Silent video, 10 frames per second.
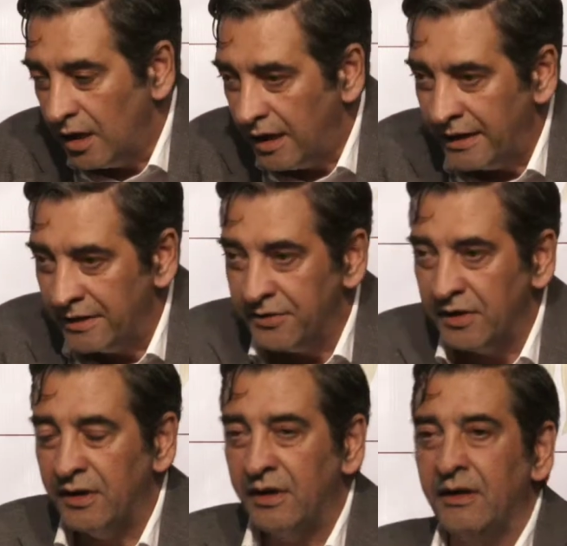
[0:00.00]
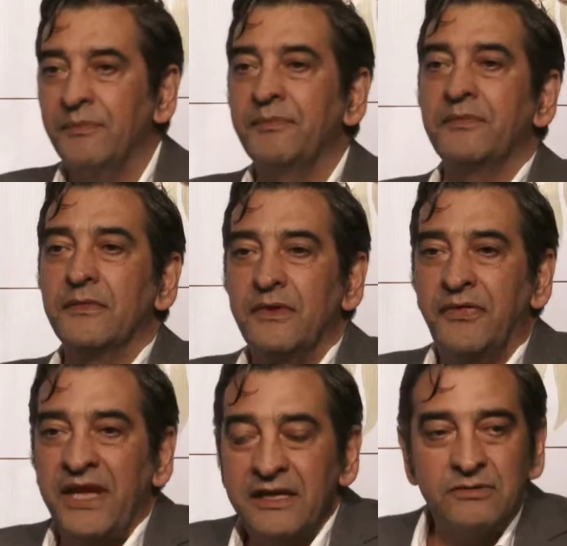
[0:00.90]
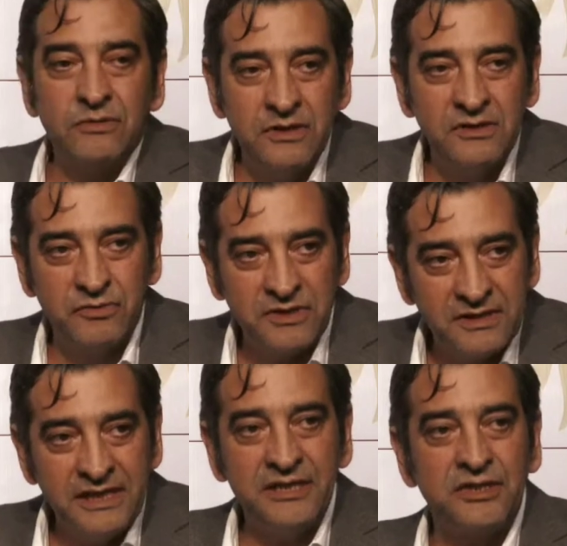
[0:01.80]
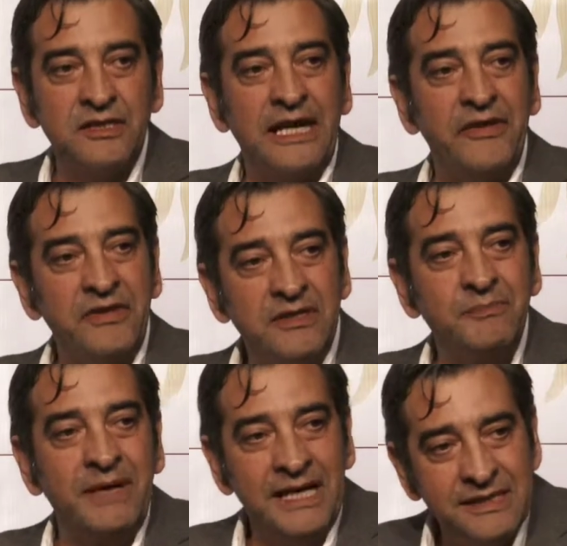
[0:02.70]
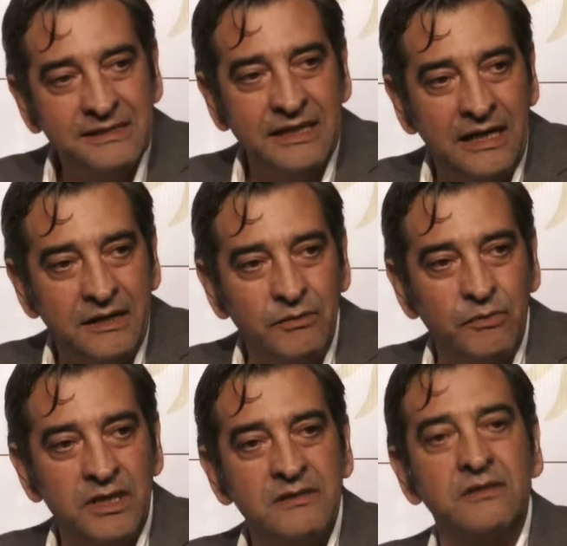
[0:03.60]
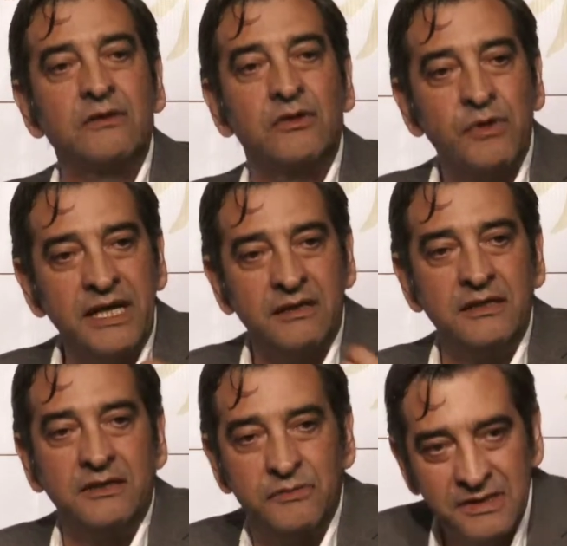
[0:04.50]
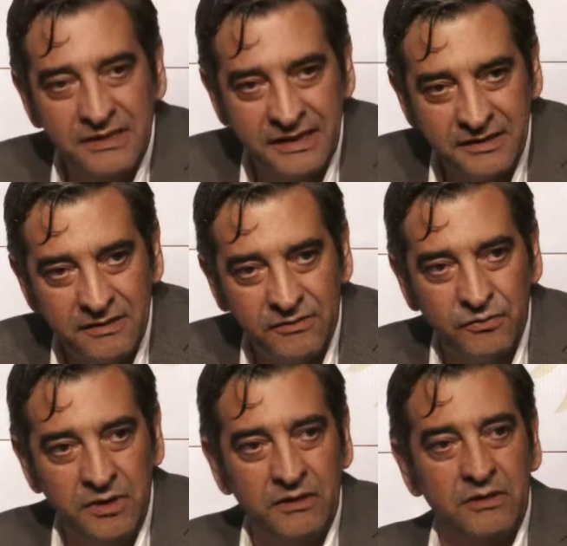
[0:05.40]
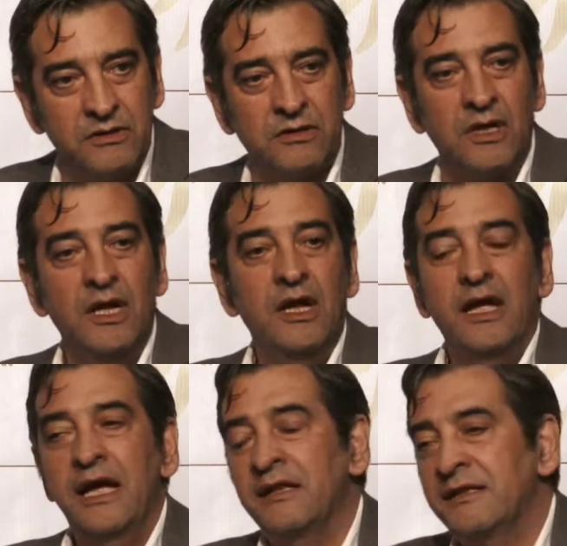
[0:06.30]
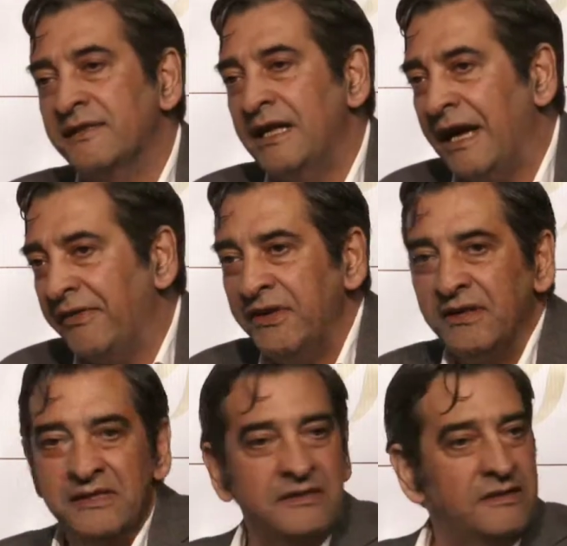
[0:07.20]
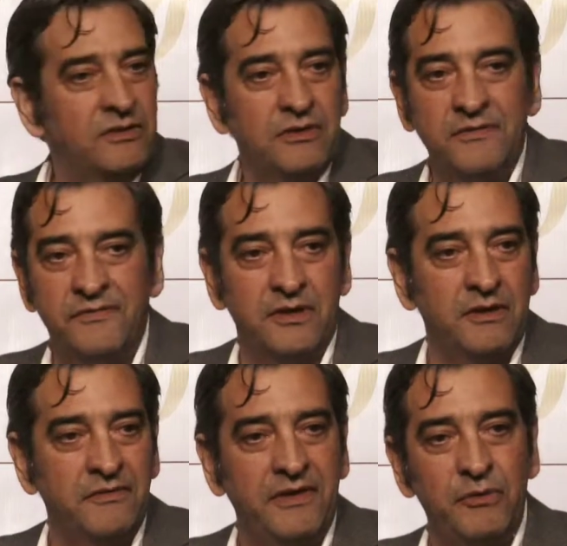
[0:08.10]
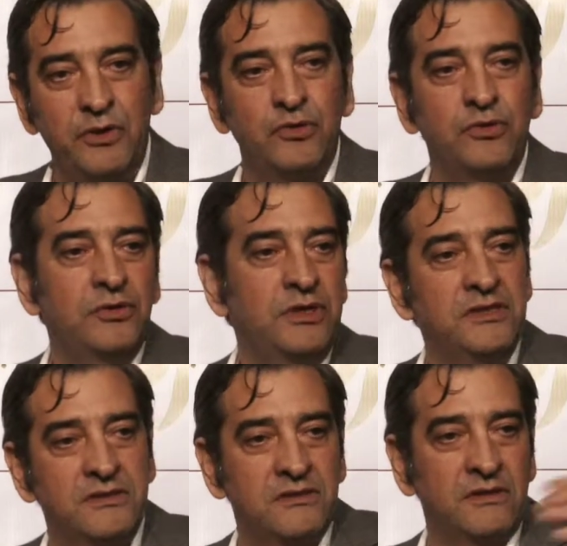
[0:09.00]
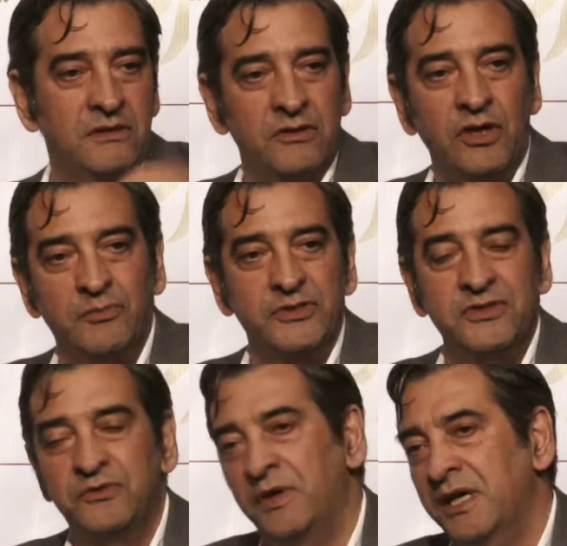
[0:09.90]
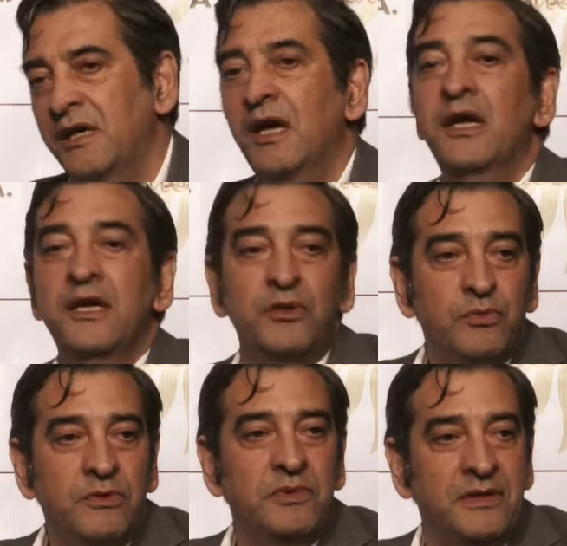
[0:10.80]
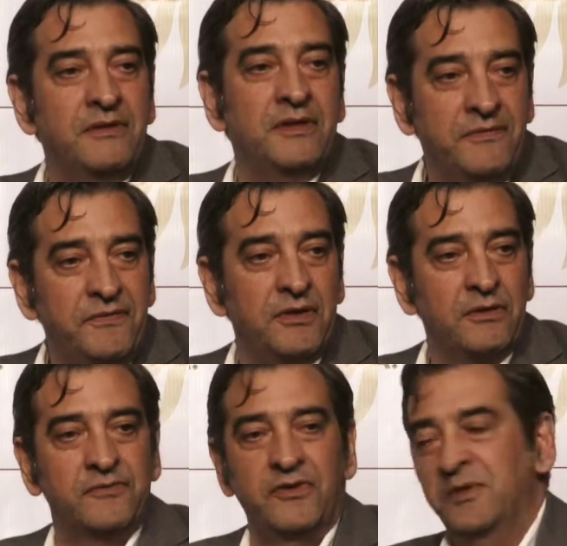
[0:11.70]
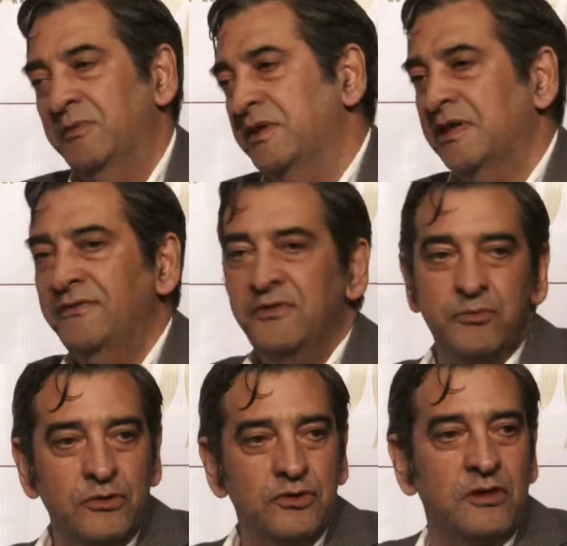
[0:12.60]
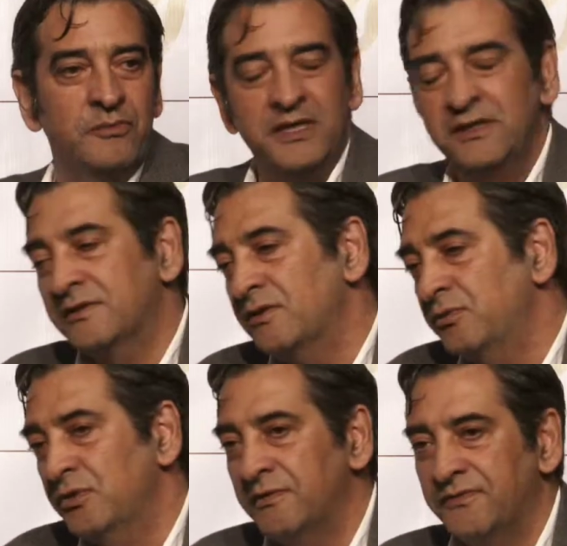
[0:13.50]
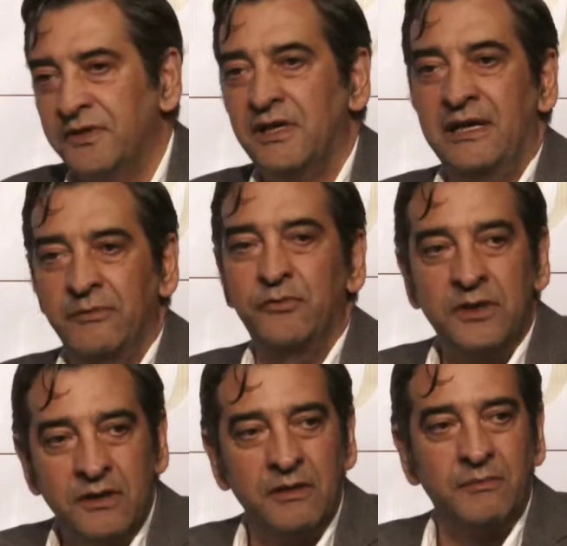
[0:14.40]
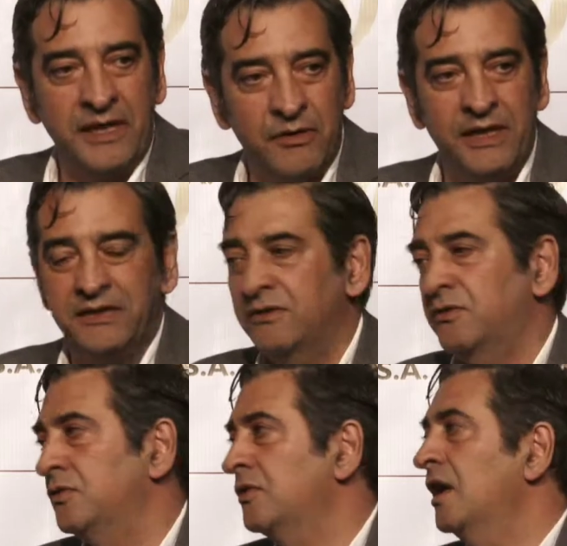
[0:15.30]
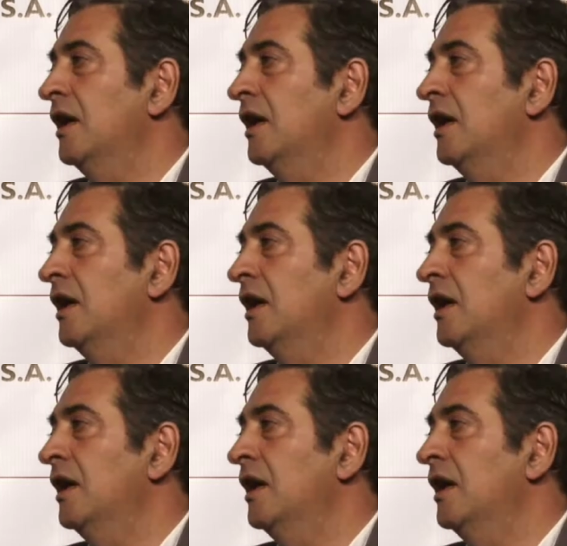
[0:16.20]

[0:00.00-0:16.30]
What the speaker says: And thanks to this translation, I think my style was correctly translated to English. And I think this is so difficult. If I want to do this in the opposite way, it would be difficult for me. But David Brookshaw made it so beautifully. I'm really, my gratitude.